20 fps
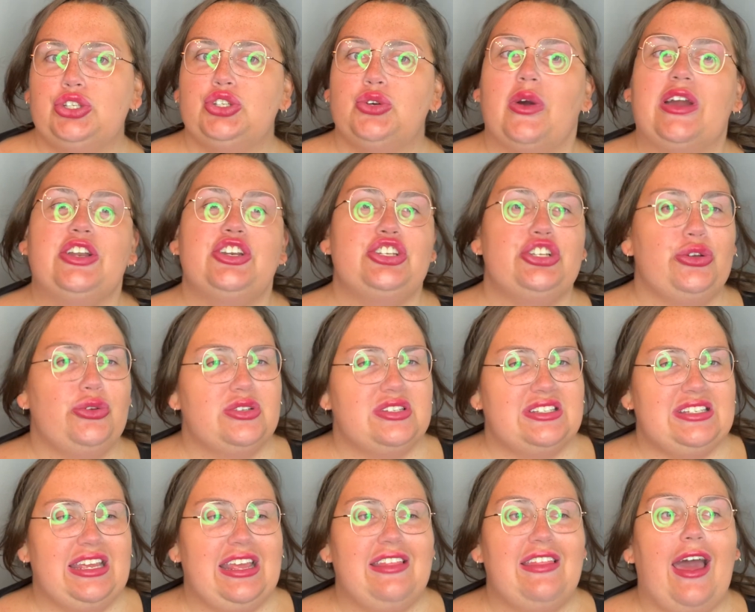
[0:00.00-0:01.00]
So I do
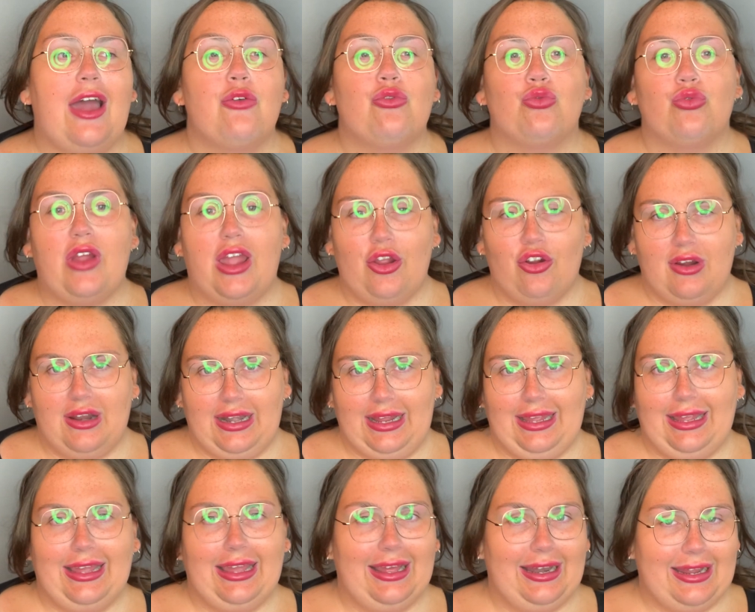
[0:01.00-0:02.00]
see that
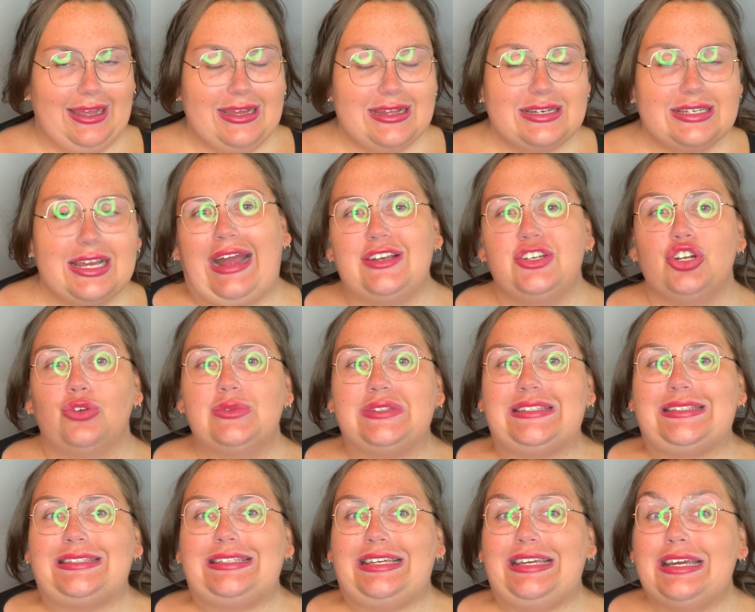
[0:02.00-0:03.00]
rarity in it. I don't
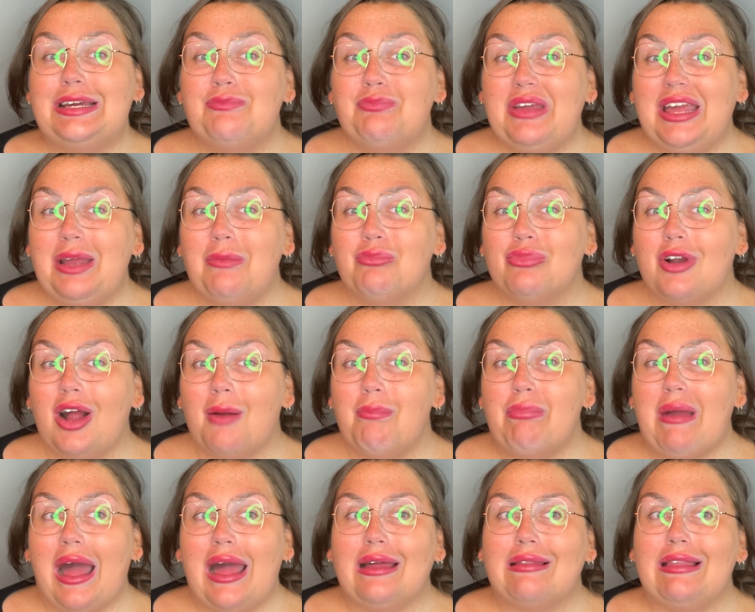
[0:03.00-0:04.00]
see it being brought
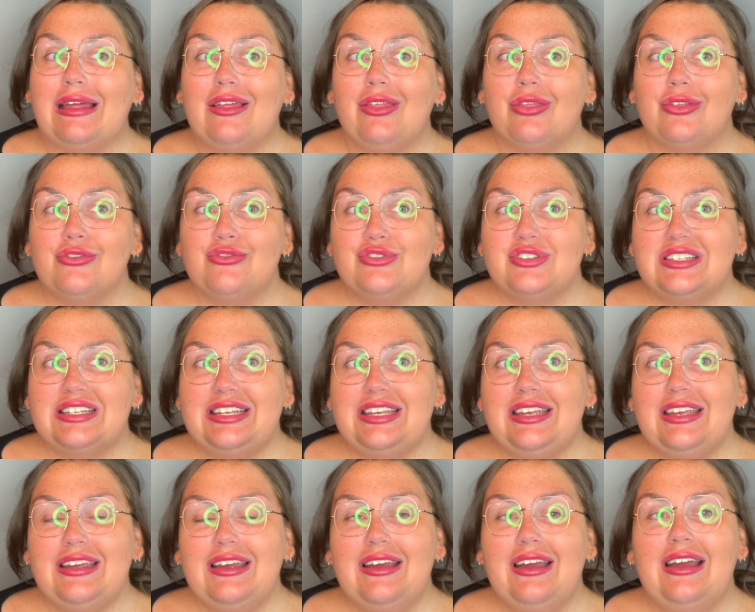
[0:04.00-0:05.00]
back like
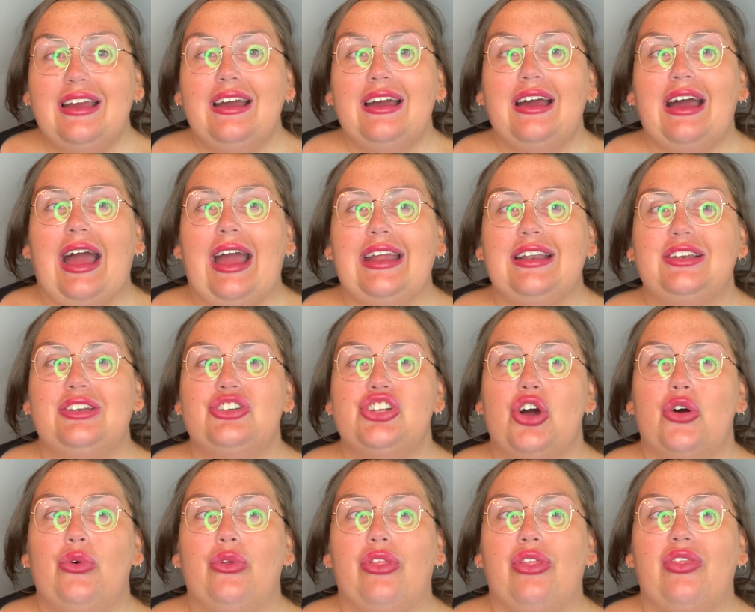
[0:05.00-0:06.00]
Thirsty I
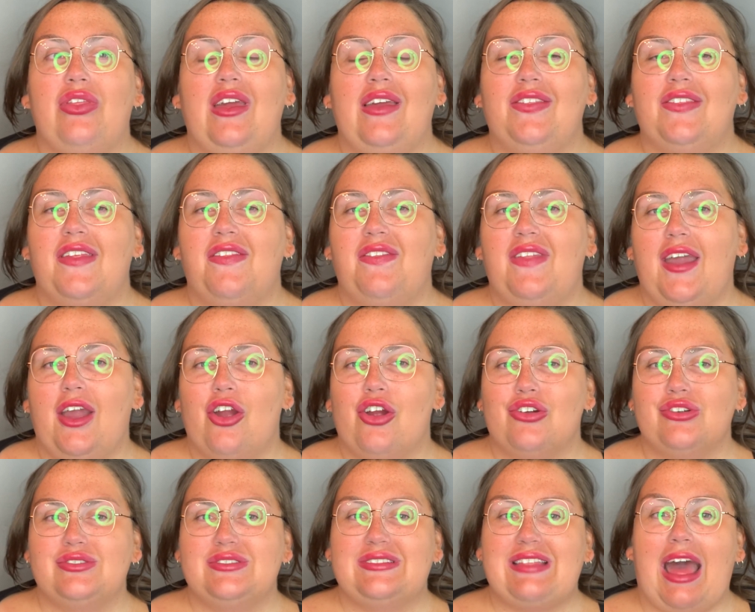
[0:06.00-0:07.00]
don't think that
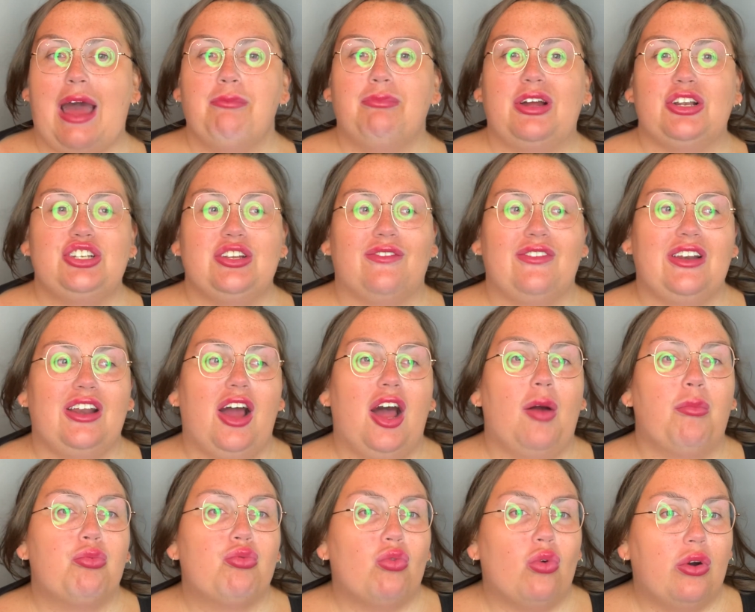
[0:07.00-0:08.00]
there's that much of an
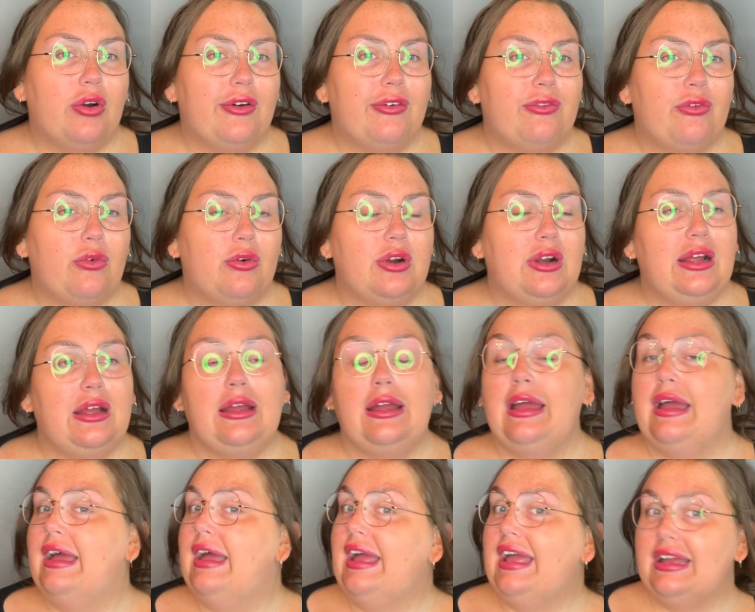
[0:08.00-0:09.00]
uproar for it.
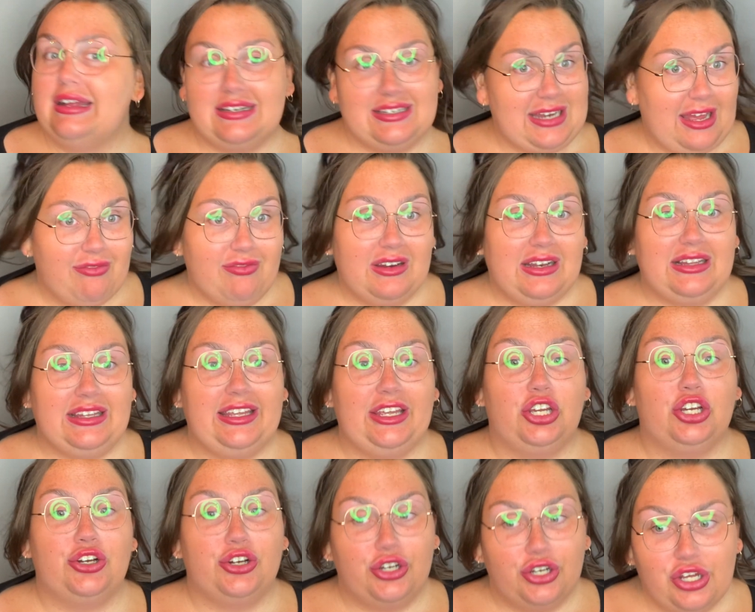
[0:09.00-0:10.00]
It definitely
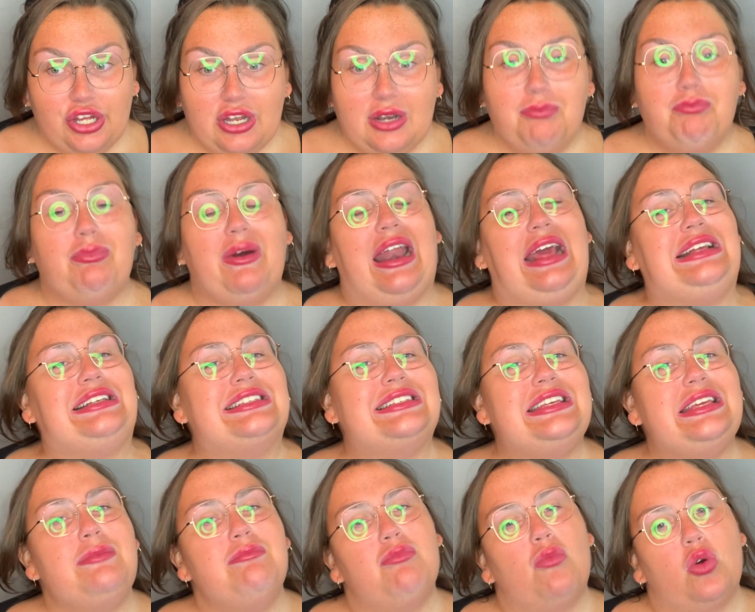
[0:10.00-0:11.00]
could, but I
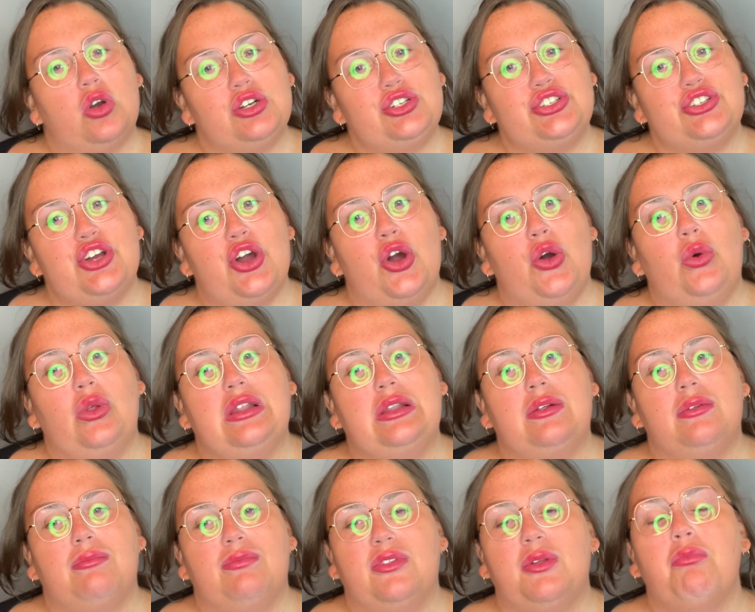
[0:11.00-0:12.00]
see more so,
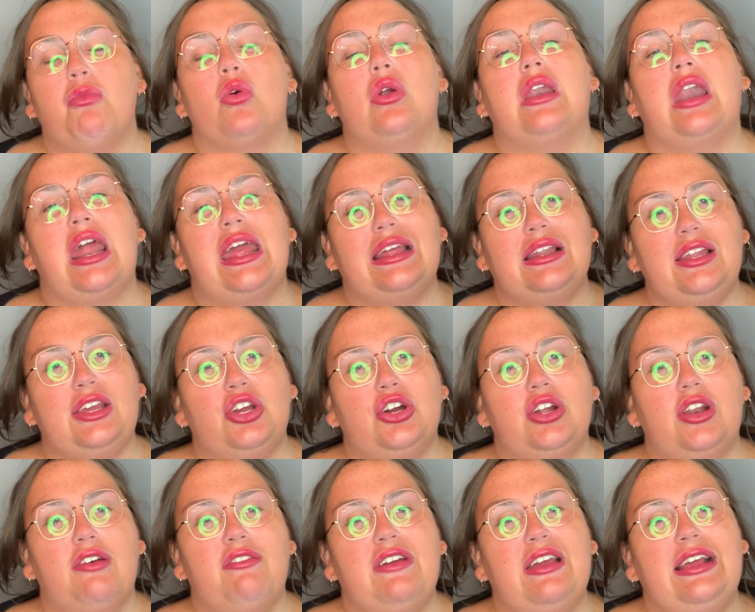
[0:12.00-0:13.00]
the more likelihood
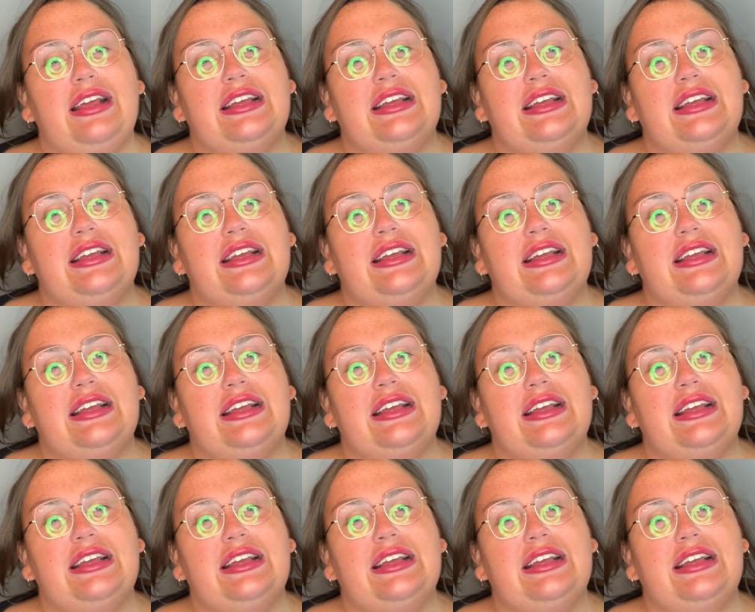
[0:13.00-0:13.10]
of it